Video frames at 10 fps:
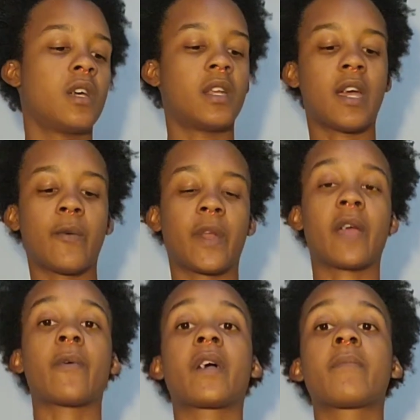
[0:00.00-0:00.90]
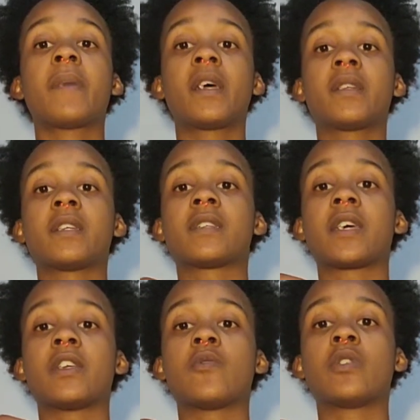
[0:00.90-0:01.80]
Now what I recommend is
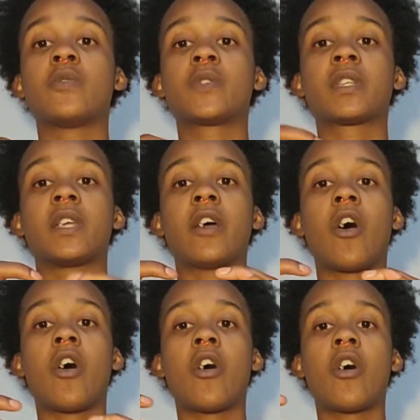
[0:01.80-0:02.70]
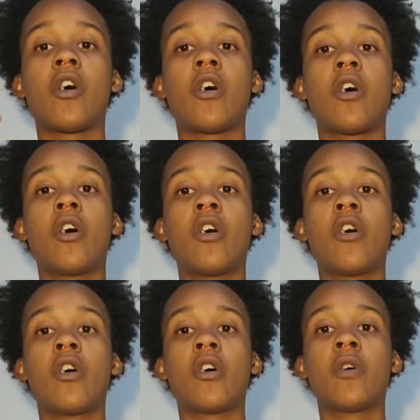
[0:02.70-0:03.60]
that you loosen it
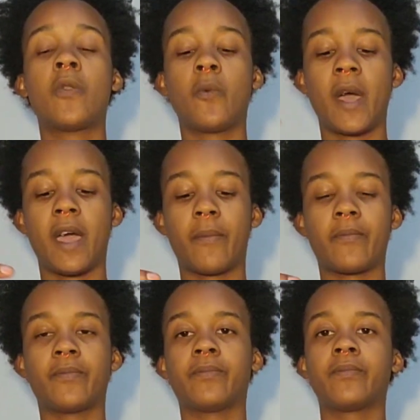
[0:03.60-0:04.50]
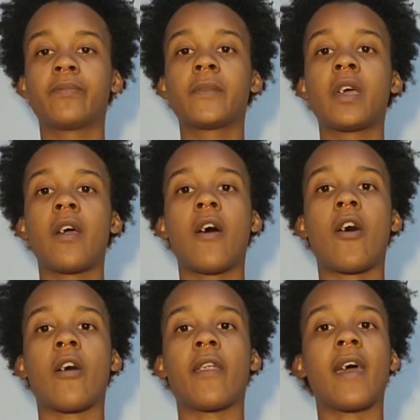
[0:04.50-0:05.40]
all the way
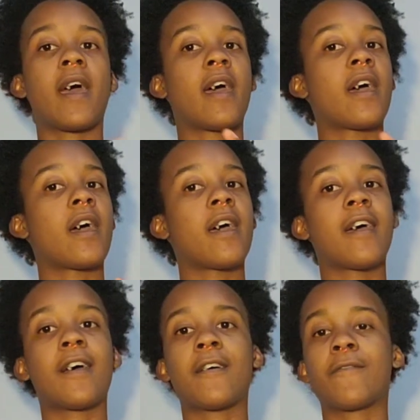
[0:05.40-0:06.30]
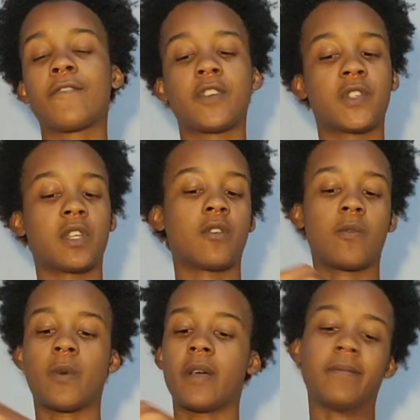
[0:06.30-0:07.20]
on every single
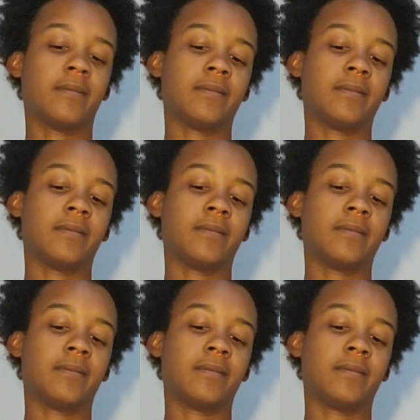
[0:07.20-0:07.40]
one.